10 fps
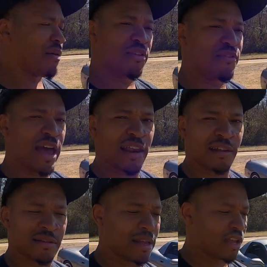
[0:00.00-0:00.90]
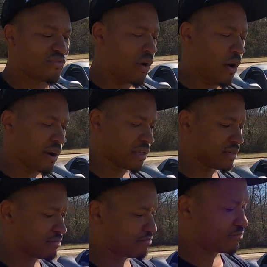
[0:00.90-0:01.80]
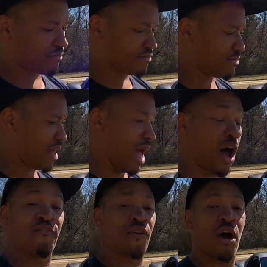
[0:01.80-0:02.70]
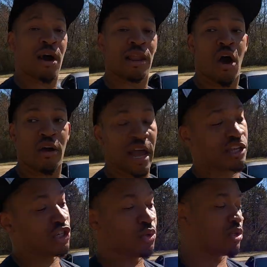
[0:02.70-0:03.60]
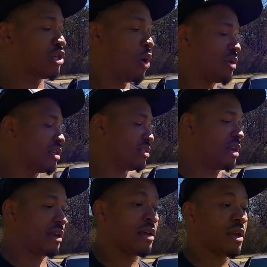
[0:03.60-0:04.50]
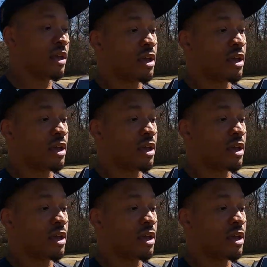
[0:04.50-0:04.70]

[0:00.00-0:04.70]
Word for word: of the vetting as far as how far along I choose to go with this thing.